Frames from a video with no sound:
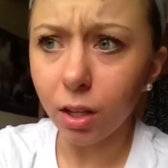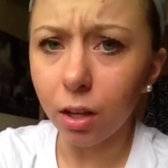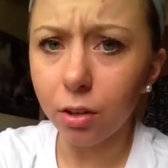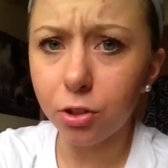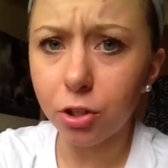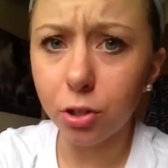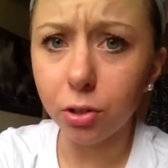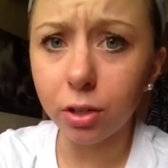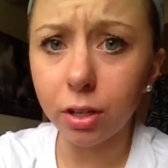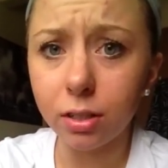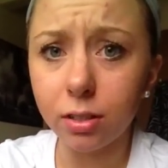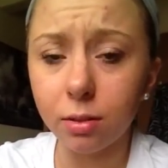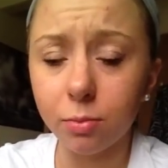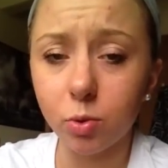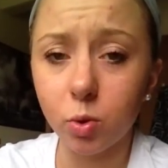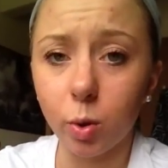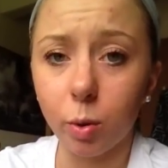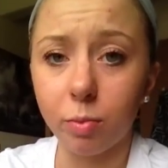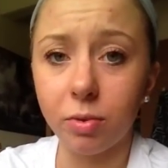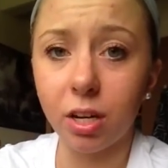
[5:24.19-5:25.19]
I do need some
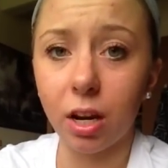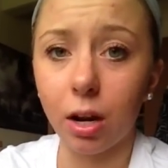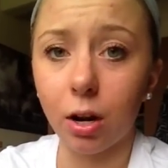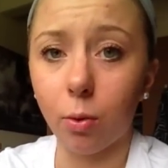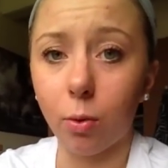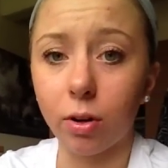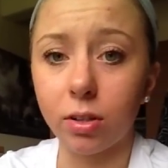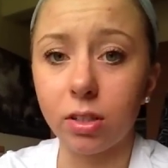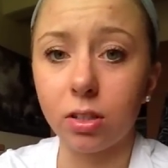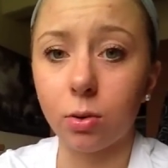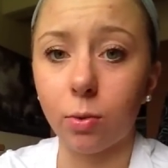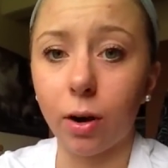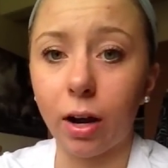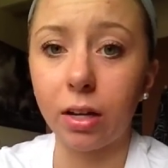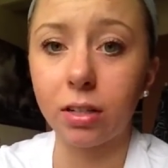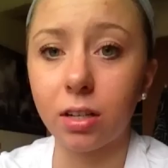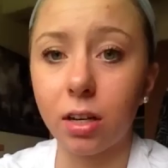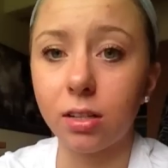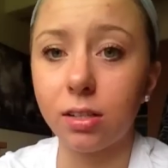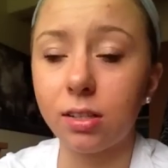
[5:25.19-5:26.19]
sweet potato once in a
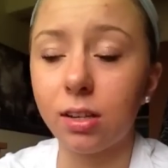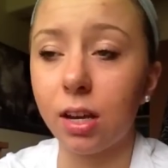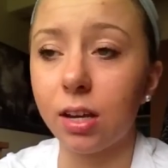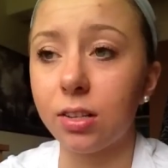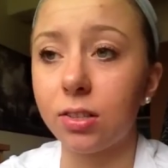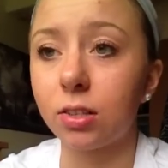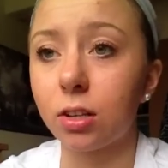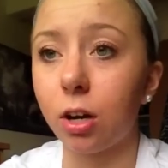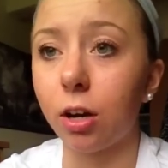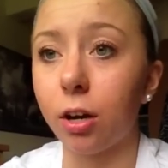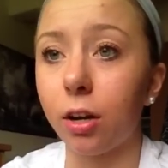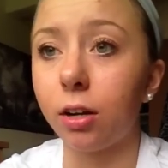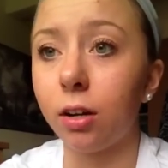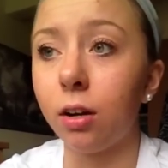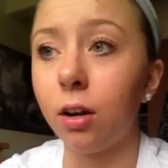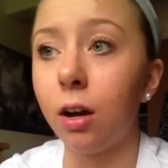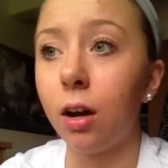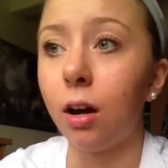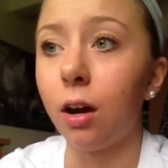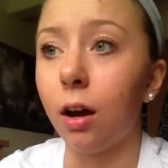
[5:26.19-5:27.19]
while. It does taste good.
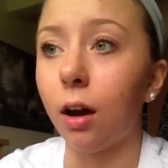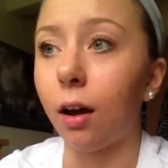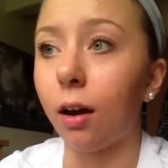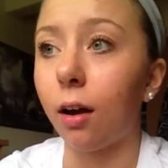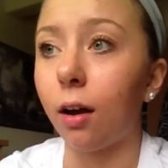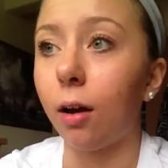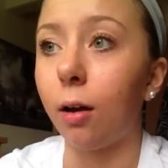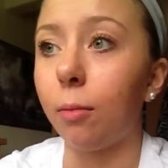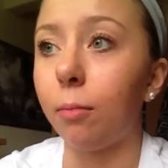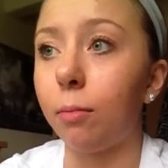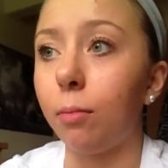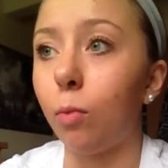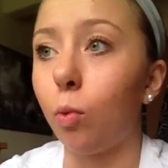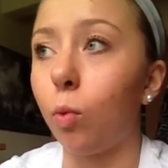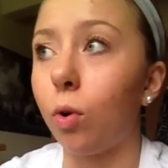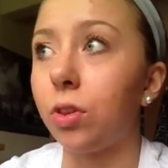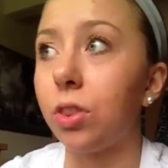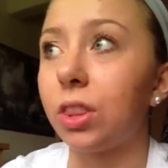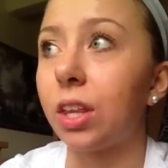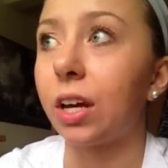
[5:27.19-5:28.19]

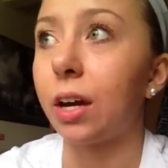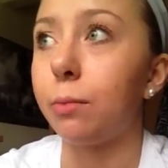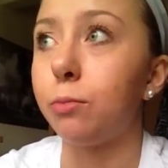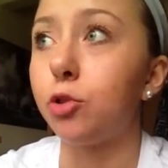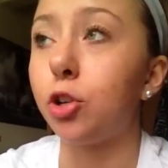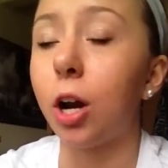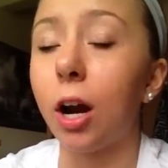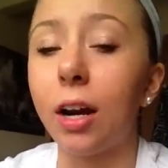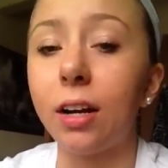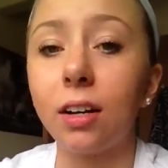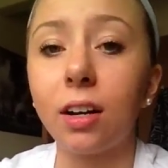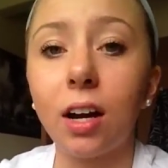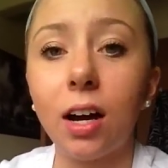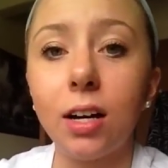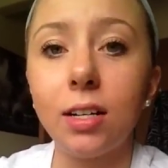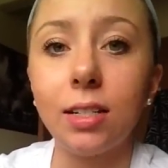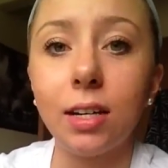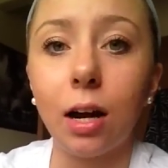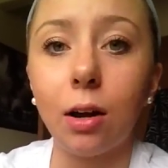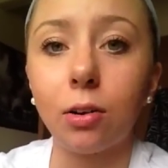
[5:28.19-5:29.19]
One thing I'm trying to
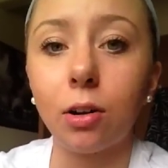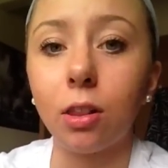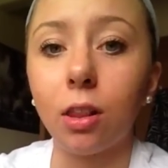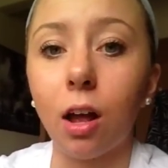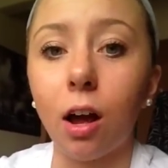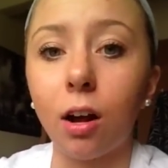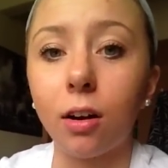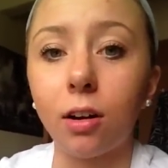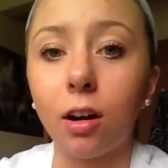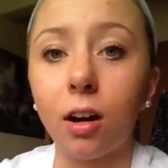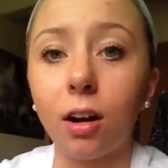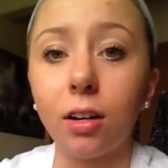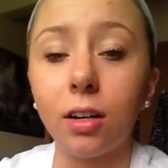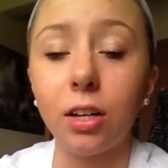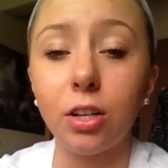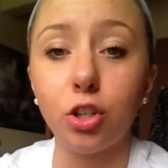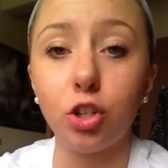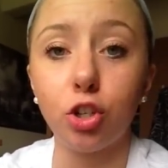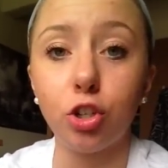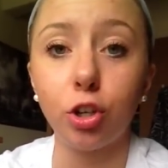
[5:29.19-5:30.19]
cut down a lot on
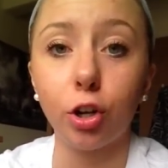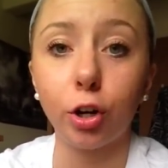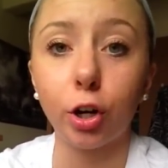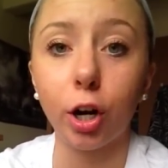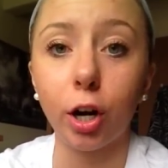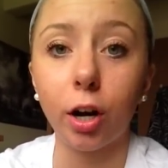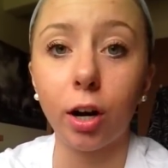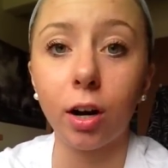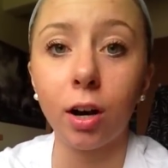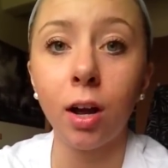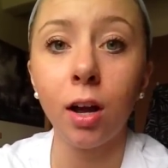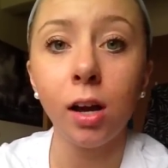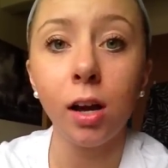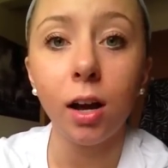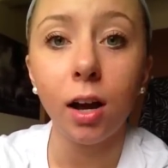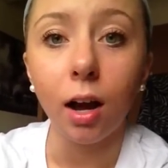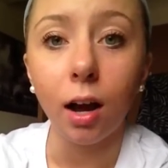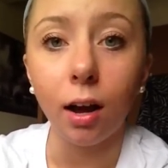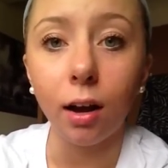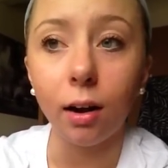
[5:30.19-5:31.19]
is sugar.
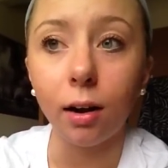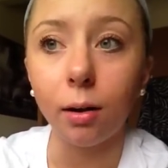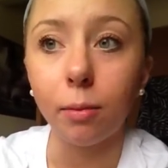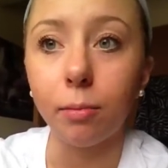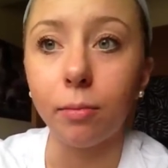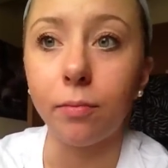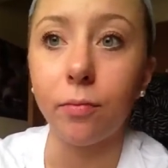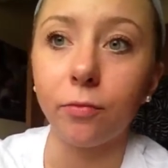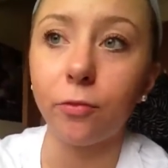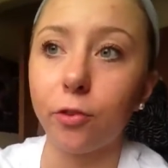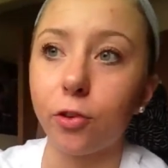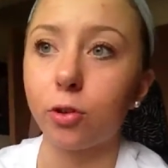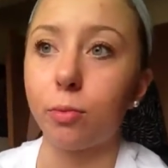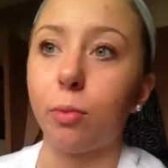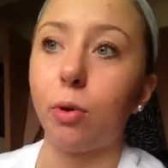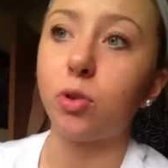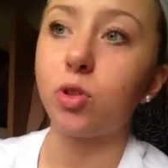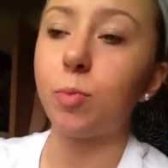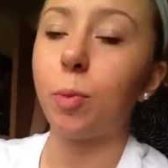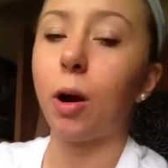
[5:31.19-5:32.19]
For the
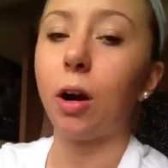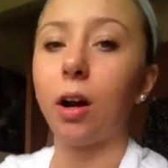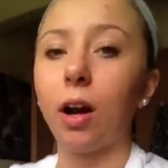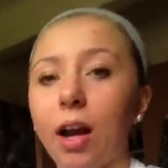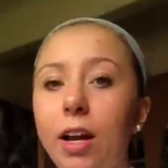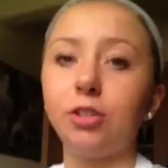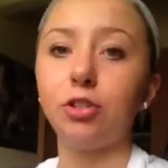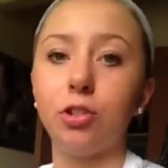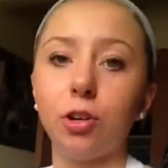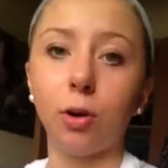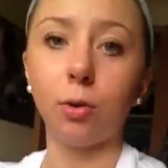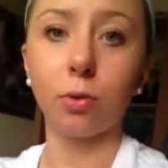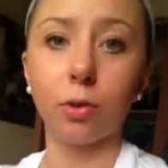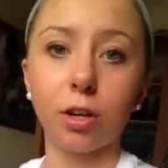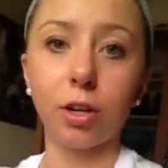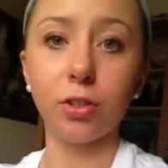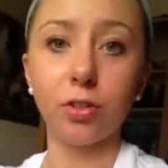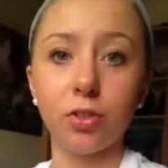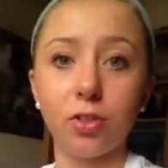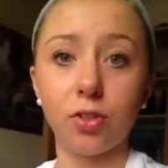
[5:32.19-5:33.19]
most part, I don't
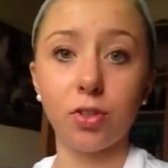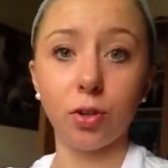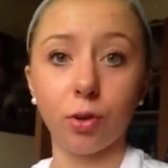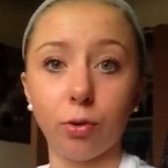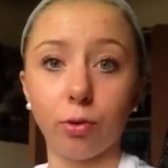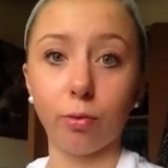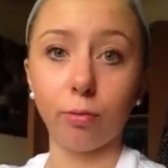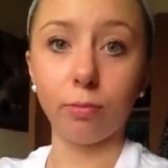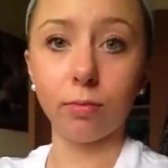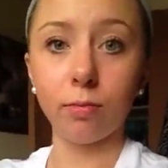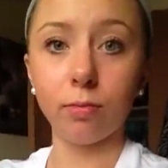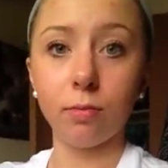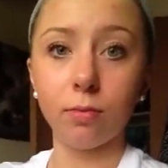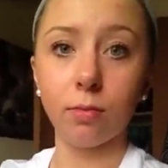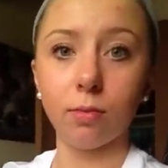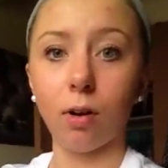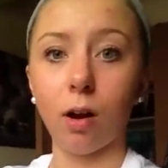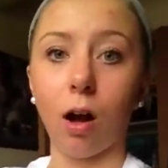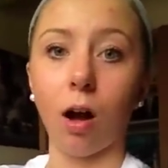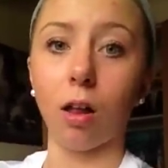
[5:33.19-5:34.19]
consume
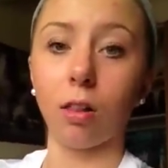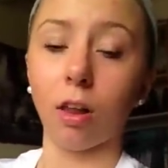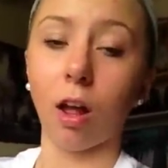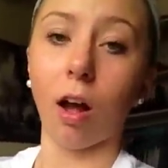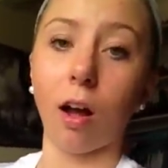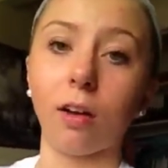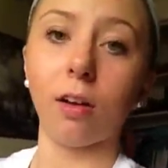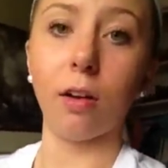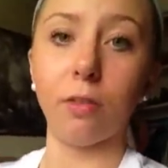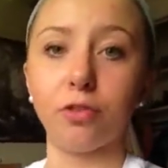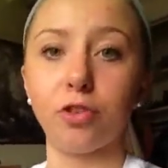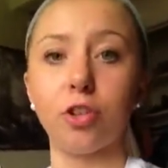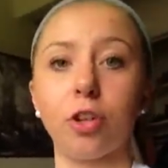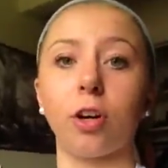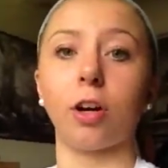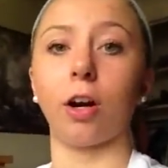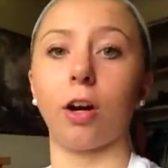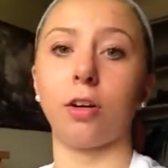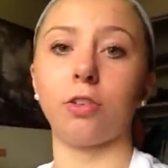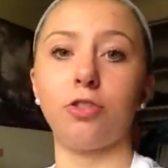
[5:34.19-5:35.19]
a lot of
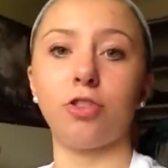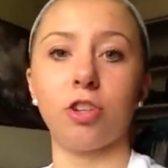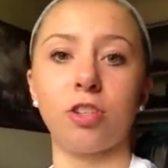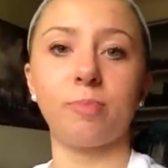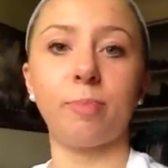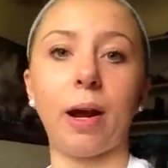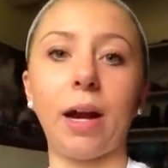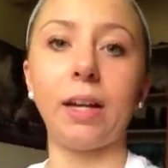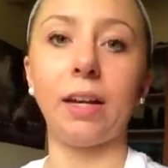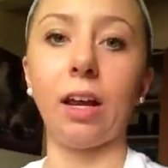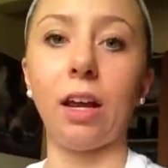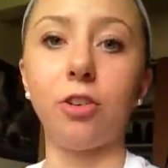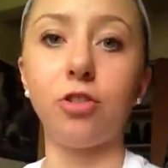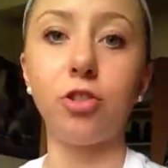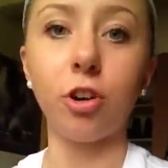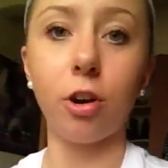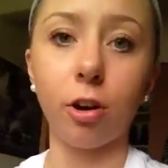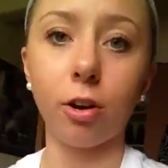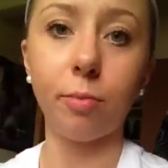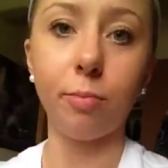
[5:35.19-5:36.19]
sugar just by
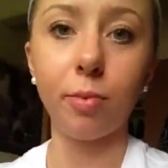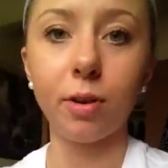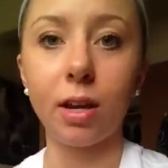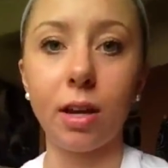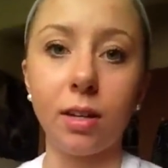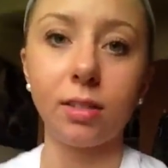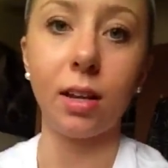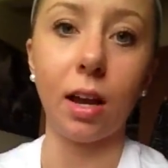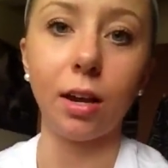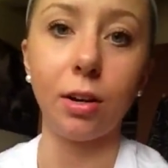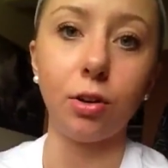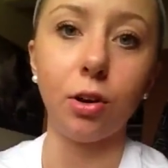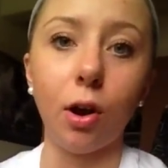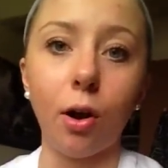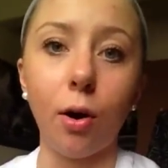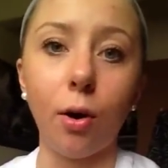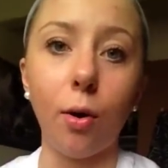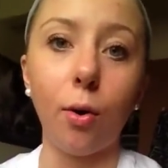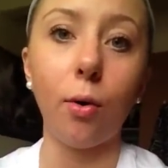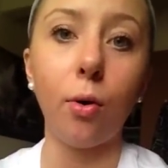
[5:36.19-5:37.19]
nature, because I
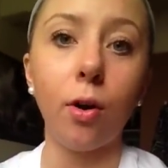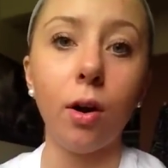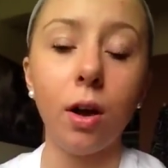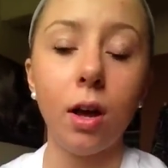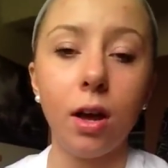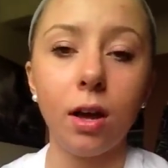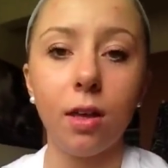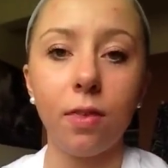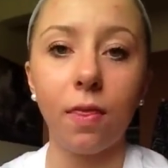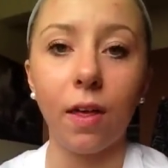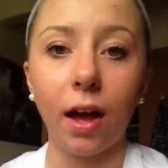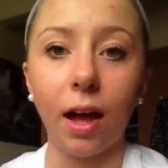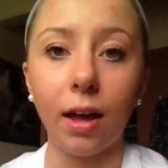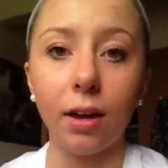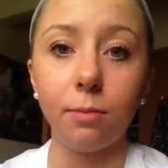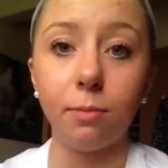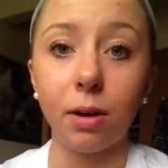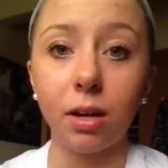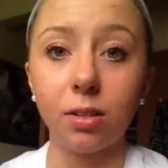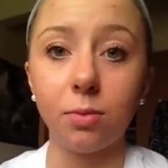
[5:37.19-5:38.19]
know
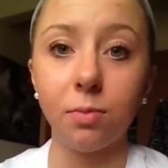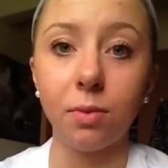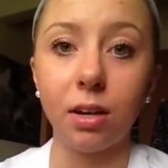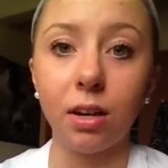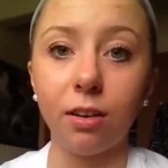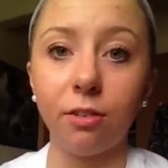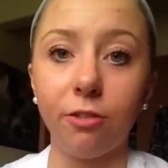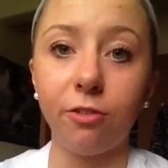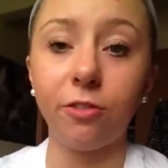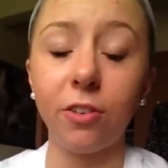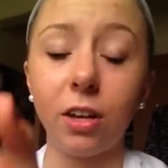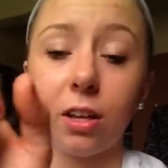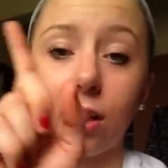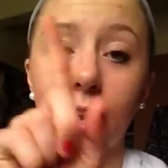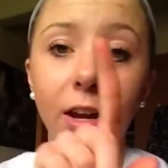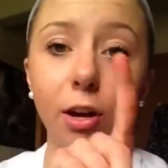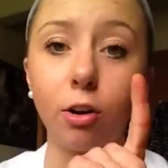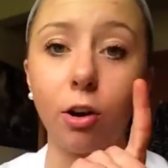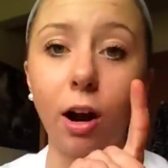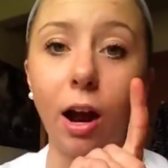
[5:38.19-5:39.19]
that it makes me feel
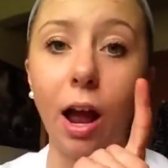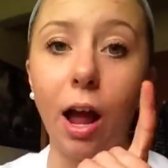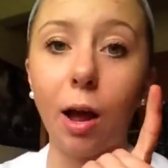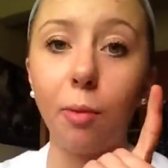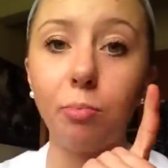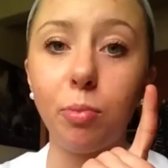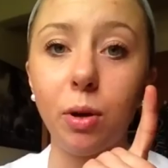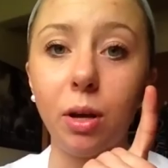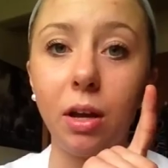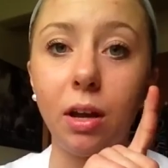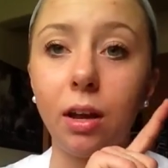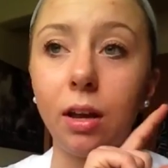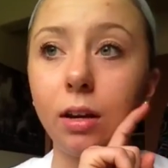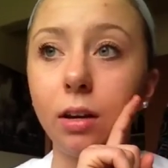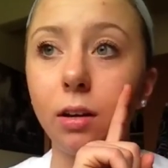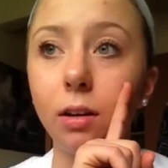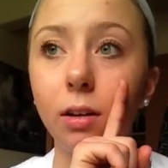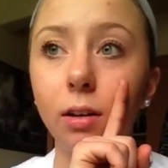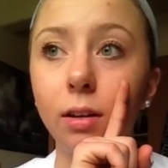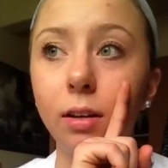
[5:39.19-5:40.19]
like crap.
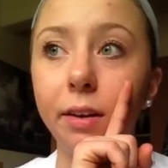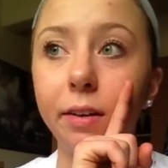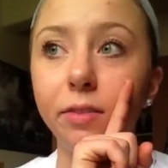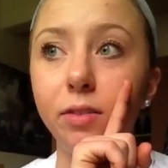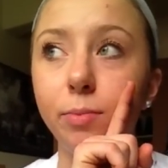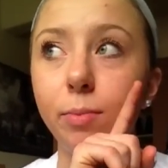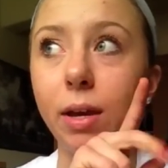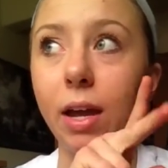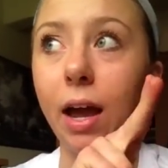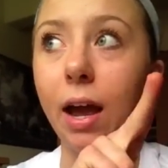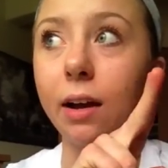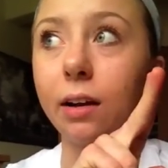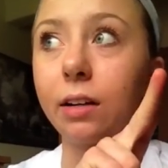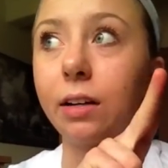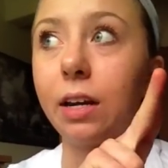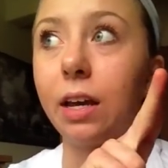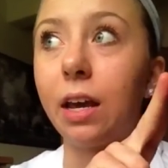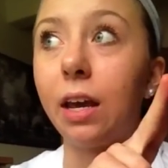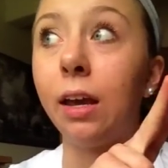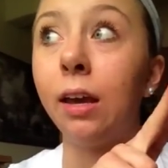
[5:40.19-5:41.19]
It gives me
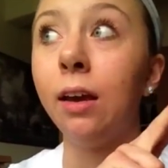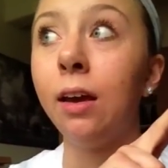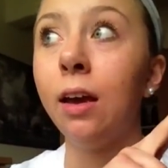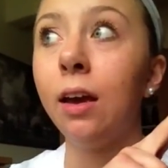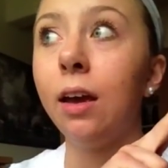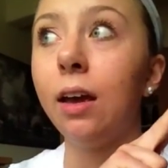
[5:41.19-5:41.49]
acne.